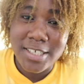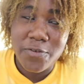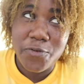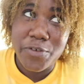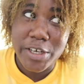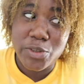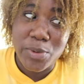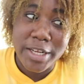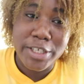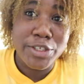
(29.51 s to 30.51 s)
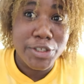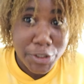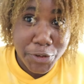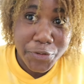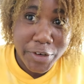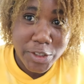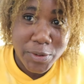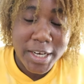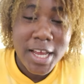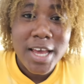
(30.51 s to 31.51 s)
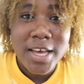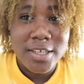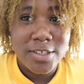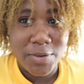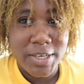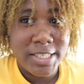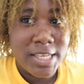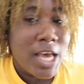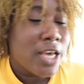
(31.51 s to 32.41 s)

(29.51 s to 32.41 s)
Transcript: fresh one to it.